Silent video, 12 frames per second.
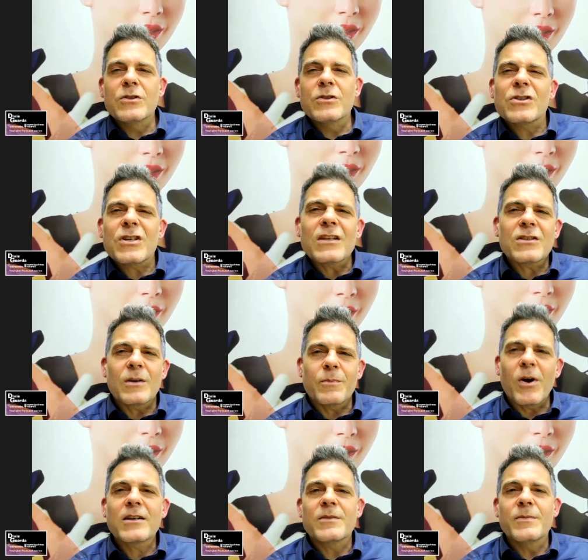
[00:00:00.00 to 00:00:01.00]
just
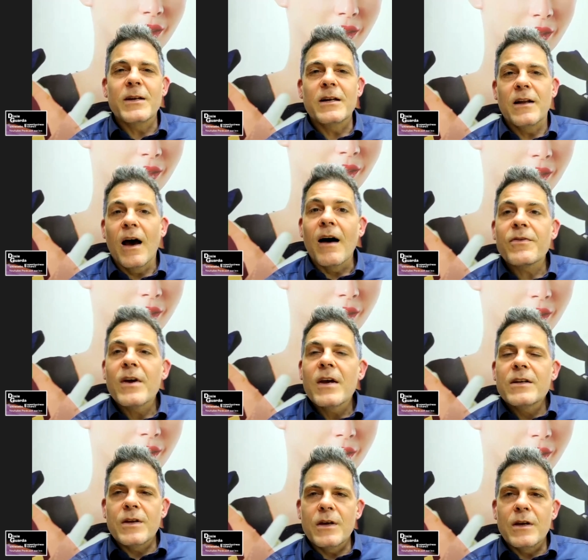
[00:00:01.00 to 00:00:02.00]
approximate enough
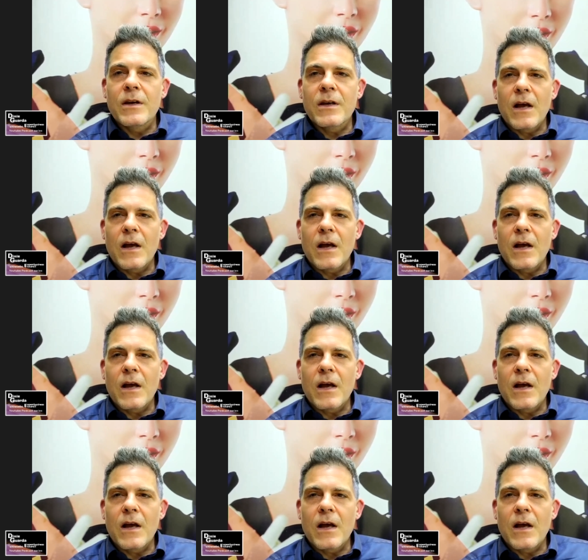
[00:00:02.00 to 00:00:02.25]
to